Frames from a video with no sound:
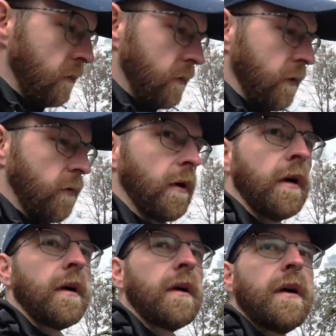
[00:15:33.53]
They were
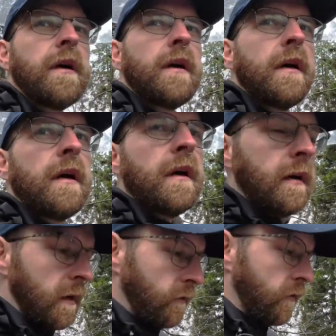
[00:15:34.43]

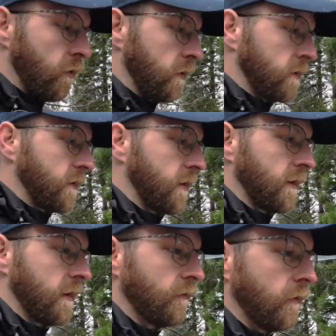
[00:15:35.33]
a force
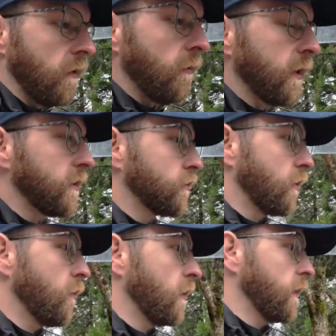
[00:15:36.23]
that fought with the
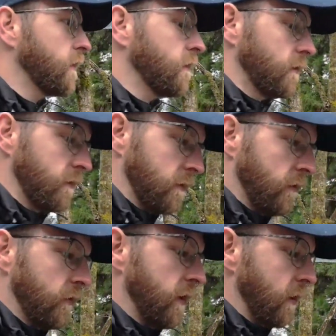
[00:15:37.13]
shogunate
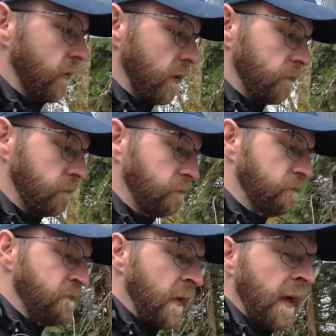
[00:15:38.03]
of the area
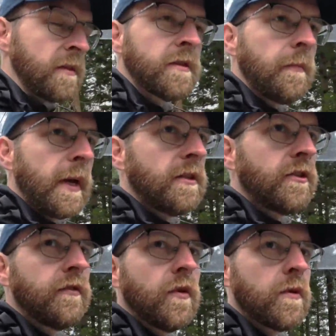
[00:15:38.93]
against the
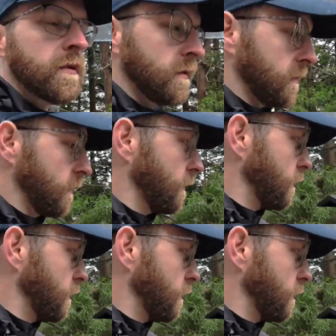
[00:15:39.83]
Meiji forces.